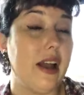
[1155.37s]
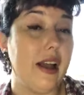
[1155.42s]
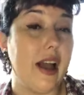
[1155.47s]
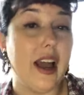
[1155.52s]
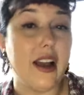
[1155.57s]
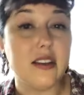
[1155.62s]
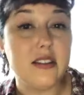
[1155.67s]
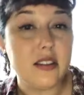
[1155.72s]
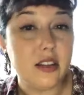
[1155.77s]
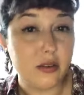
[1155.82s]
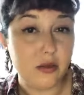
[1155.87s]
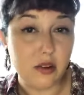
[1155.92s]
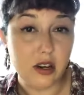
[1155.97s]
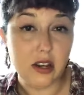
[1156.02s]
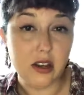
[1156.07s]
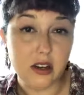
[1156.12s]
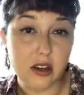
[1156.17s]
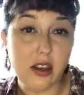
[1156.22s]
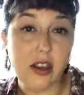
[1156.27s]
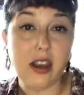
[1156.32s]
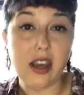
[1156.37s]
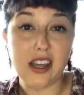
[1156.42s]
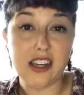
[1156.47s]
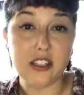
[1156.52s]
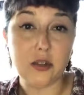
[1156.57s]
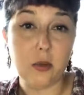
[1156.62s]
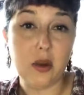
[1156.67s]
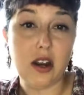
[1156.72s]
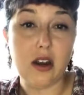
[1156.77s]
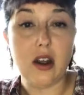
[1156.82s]
activity and
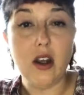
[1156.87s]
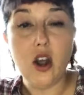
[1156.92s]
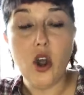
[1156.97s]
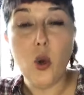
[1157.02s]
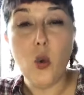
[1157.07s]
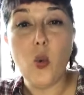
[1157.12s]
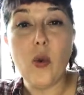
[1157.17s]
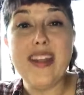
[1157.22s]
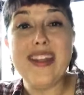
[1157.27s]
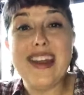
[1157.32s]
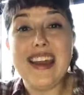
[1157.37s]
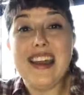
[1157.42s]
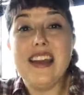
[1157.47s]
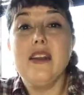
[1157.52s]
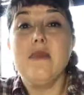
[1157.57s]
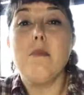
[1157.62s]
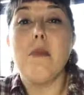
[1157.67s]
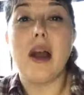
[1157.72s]
engagement within